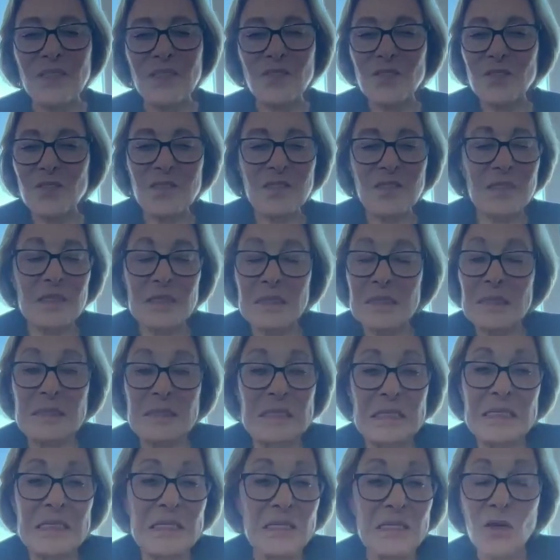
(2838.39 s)
It just
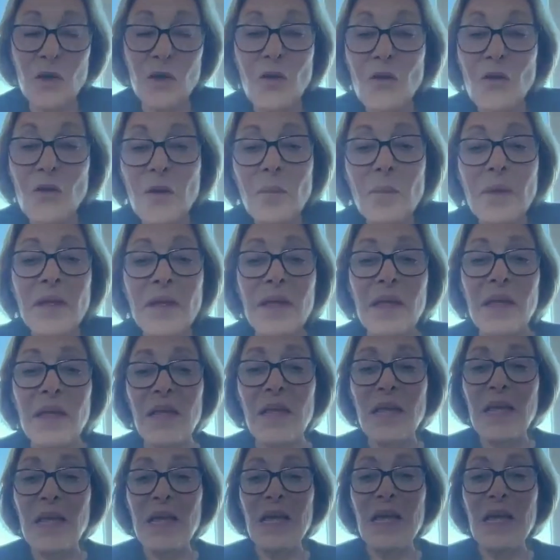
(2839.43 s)
didn't occur to me.